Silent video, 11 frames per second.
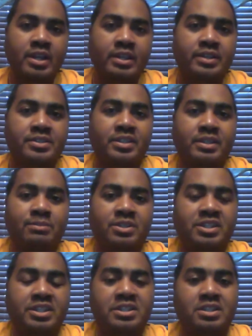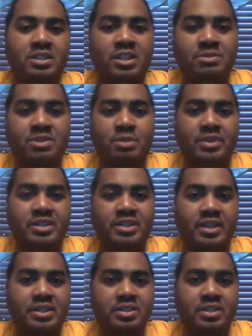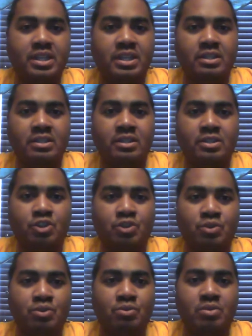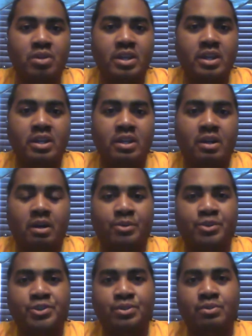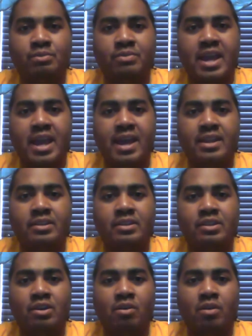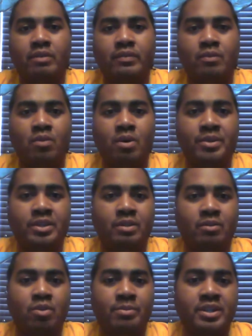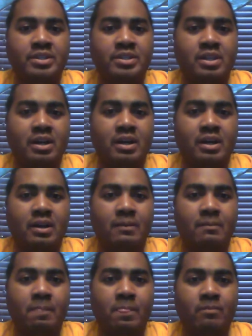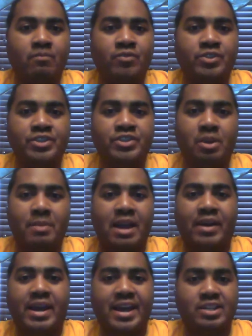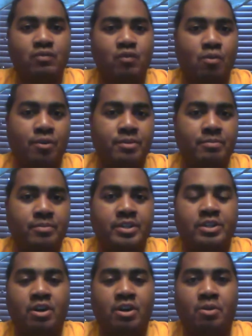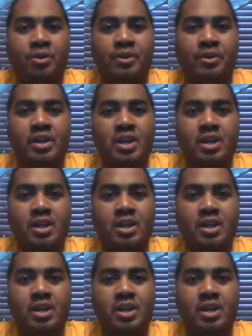there seems to be a tendency to assume that if the woman is she somehow asked for it, or